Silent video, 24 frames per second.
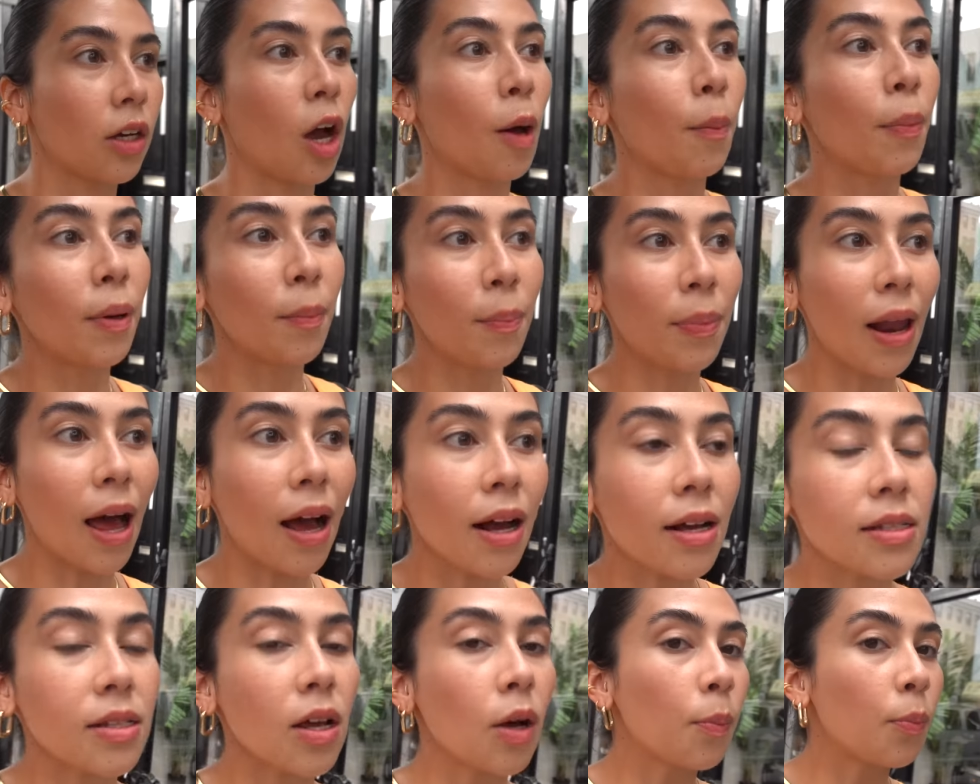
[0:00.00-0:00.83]
couple of
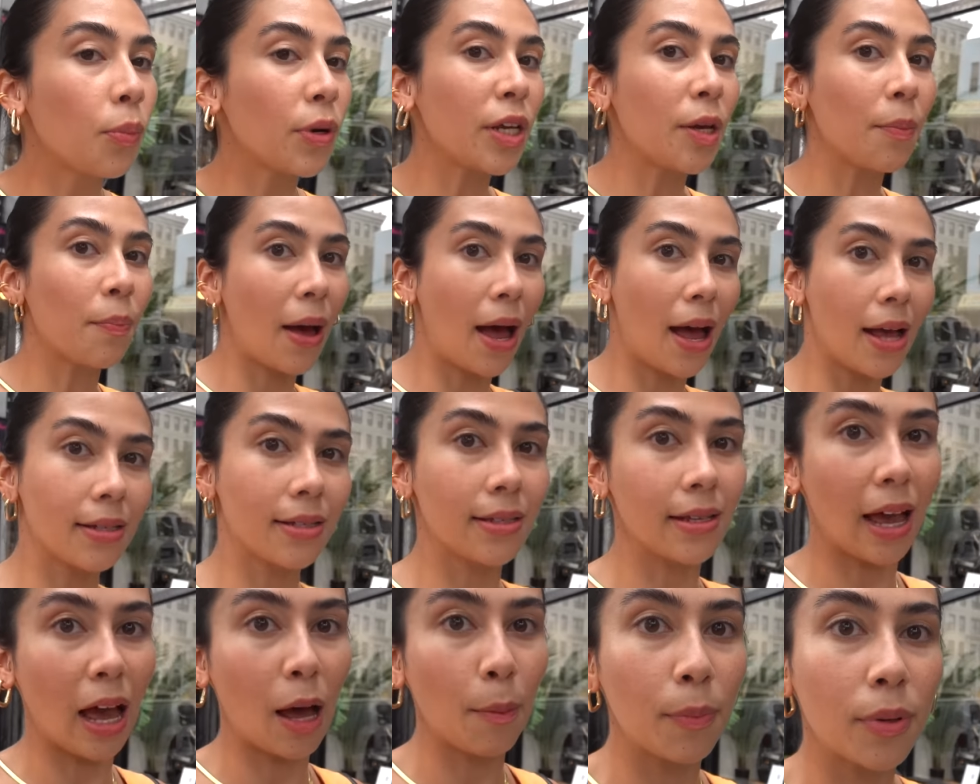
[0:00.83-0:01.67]
blocks up when you pass
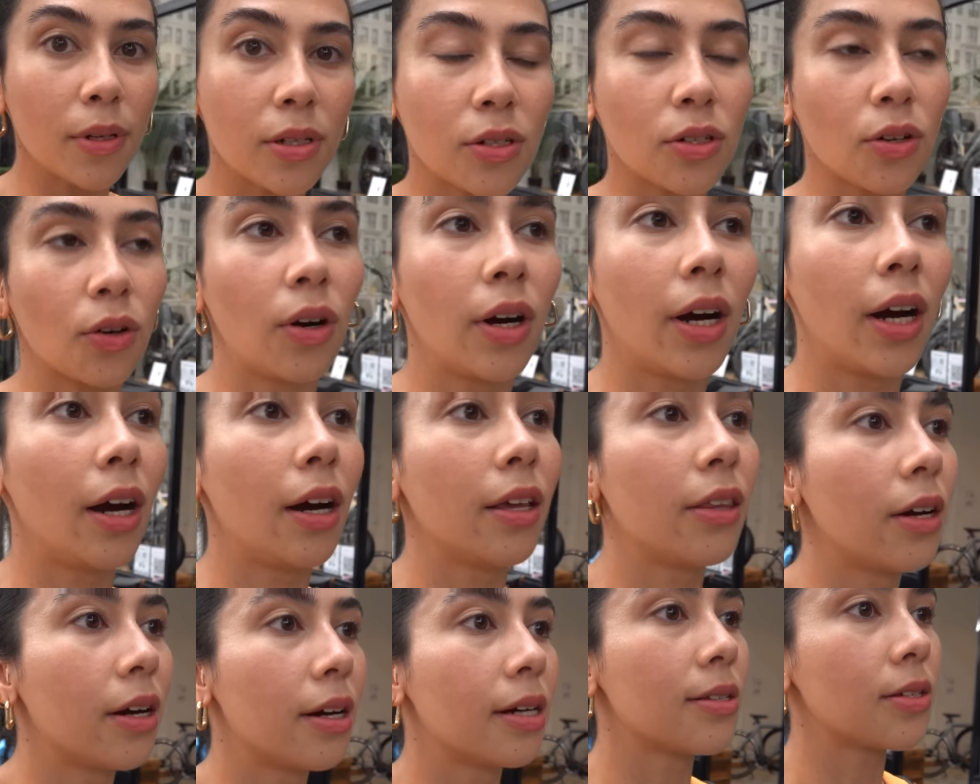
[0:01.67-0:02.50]
the Apple Store,
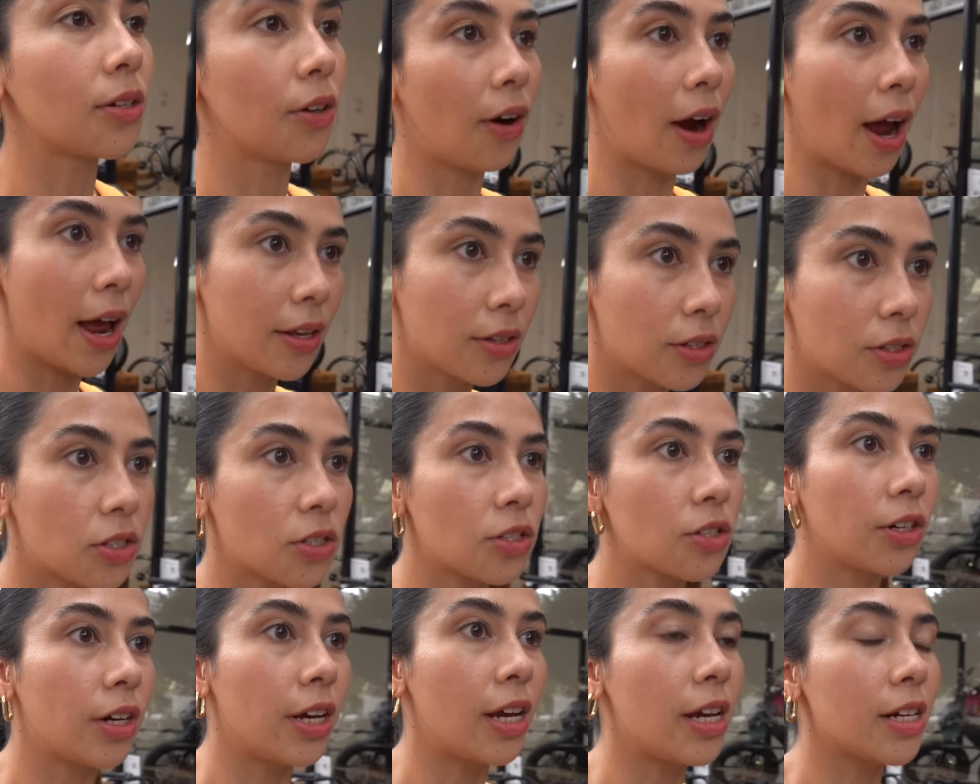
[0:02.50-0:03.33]
there's Grand
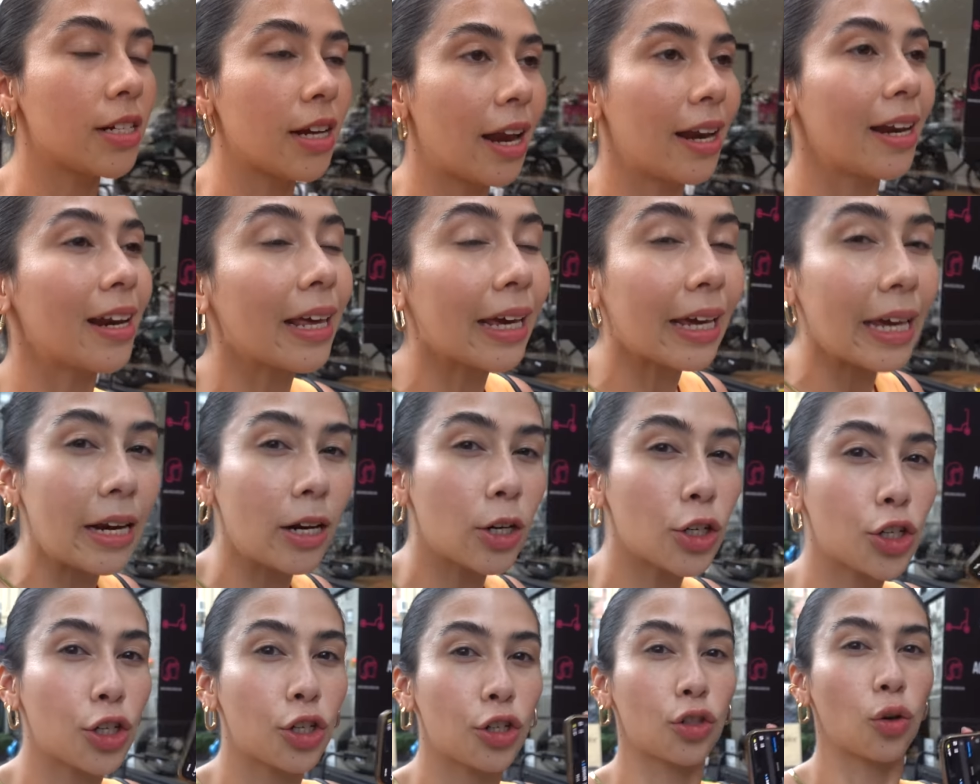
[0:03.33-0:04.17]
Street, and like in
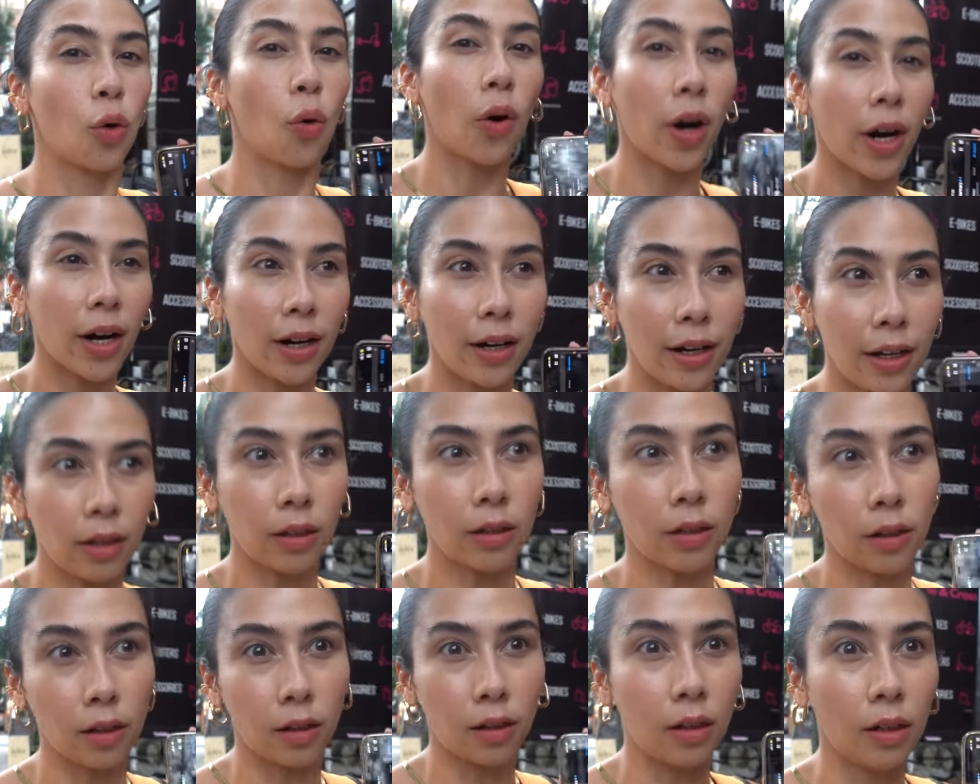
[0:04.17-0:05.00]
a short
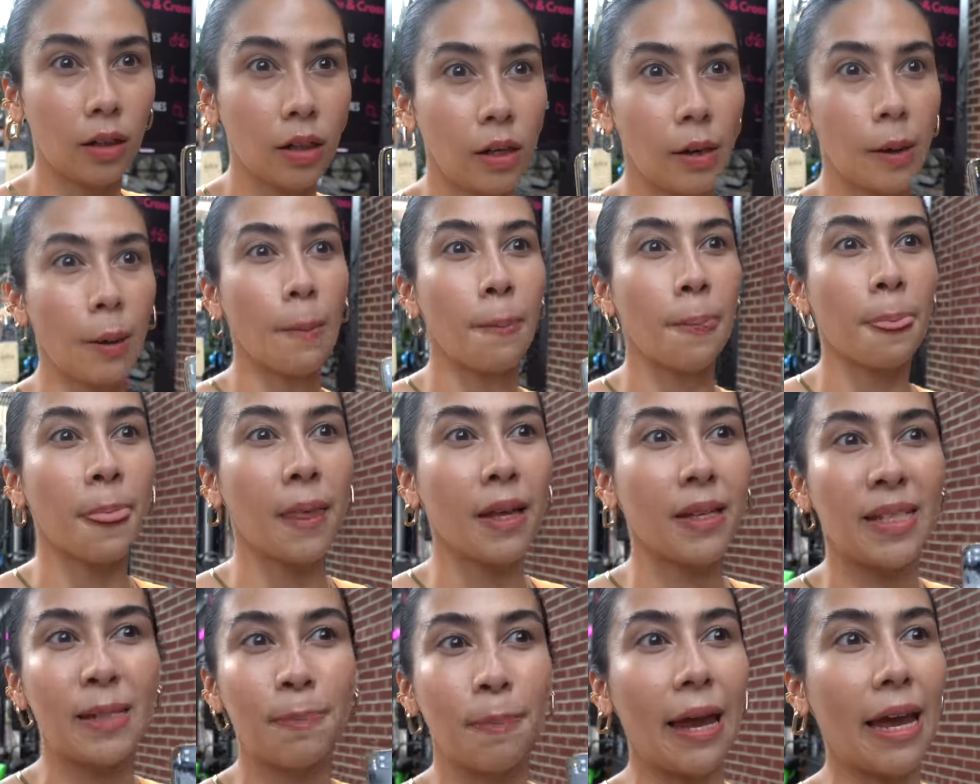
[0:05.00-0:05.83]
little
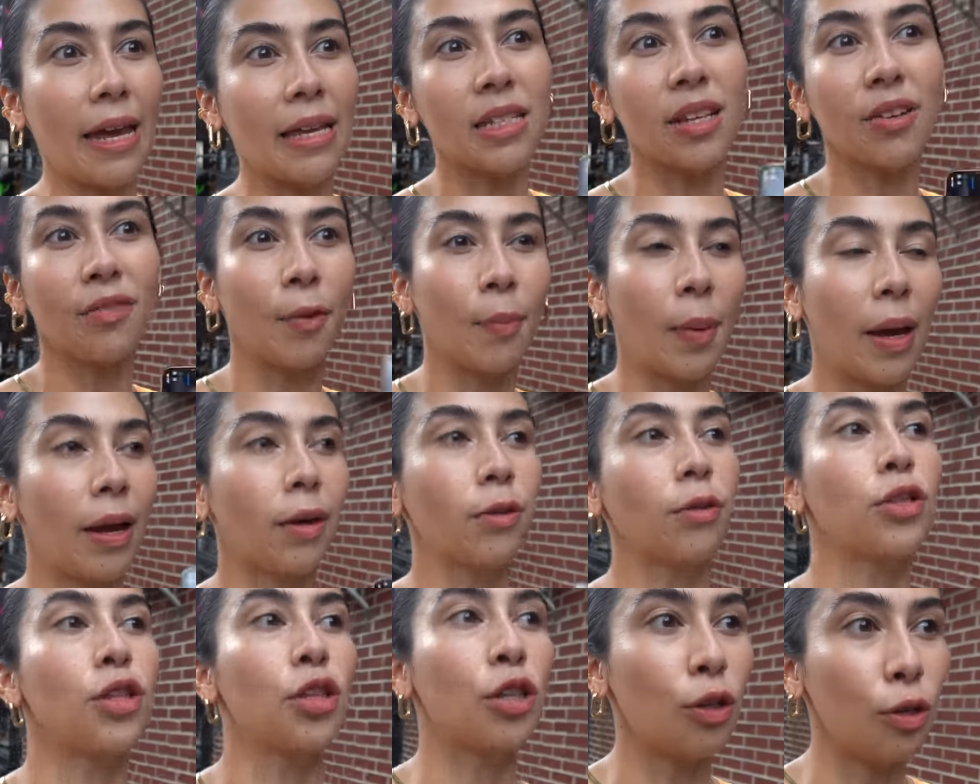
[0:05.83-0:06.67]
space of
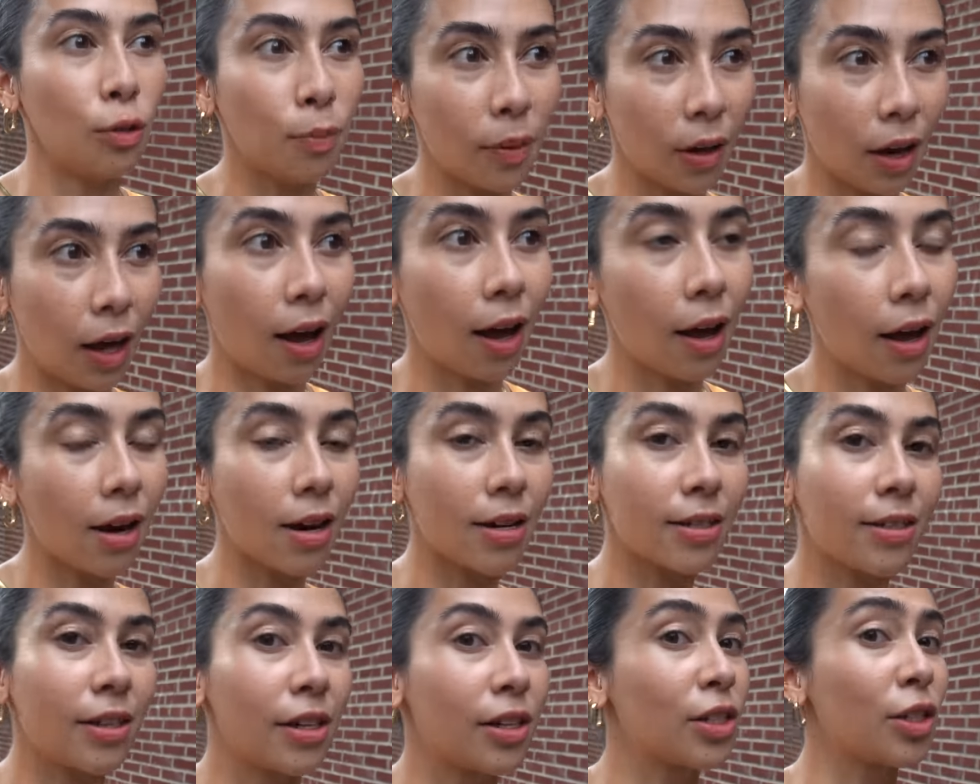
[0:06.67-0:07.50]
about two
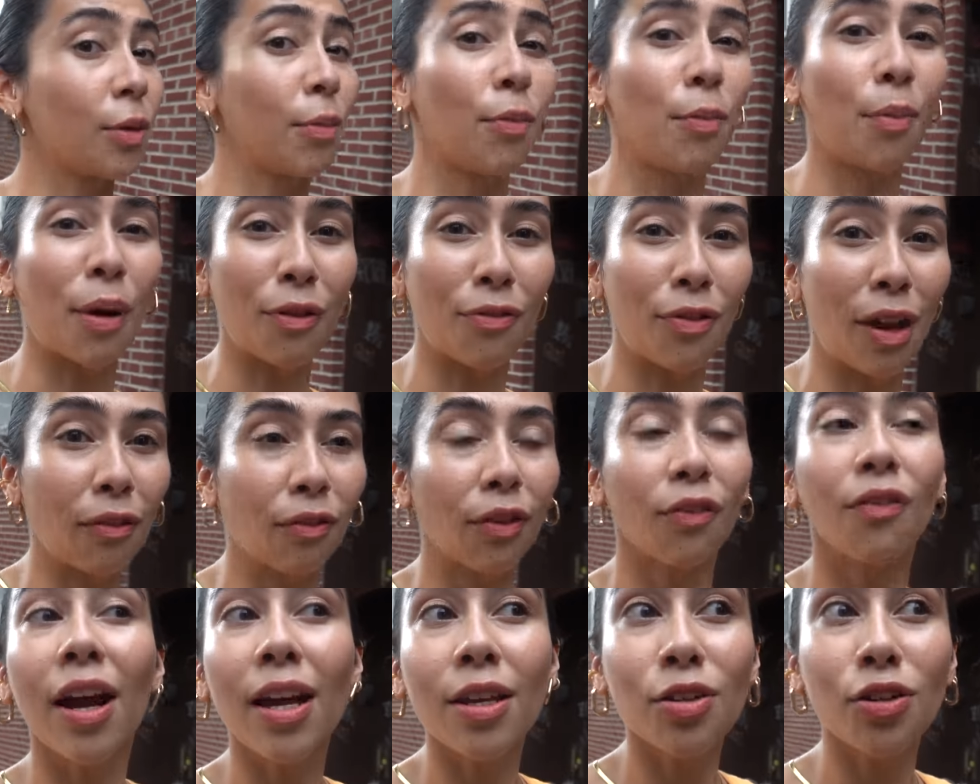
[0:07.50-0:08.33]
blocks, there's some of my
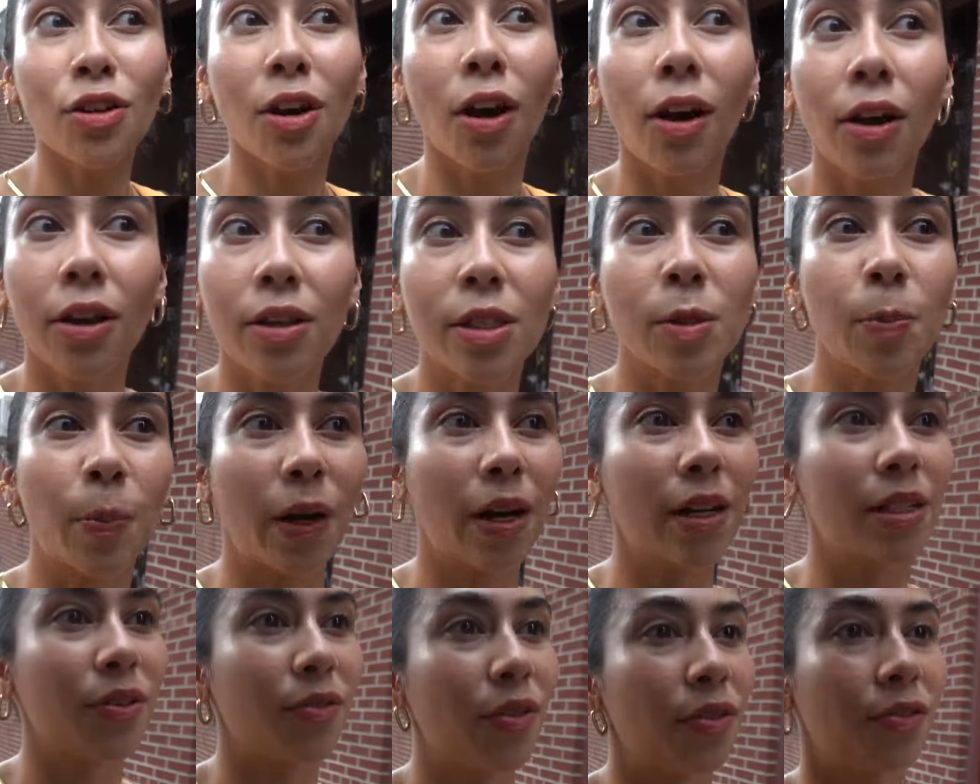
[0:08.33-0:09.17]
favorite restaurants.
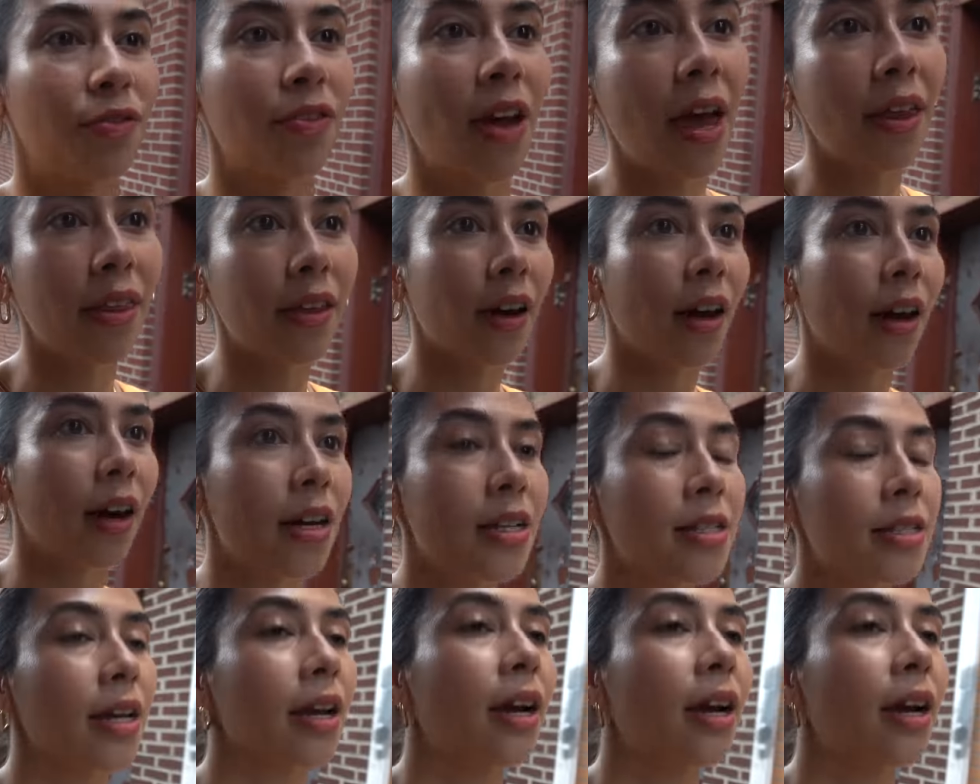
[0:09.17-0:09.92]
Birds of a Feather is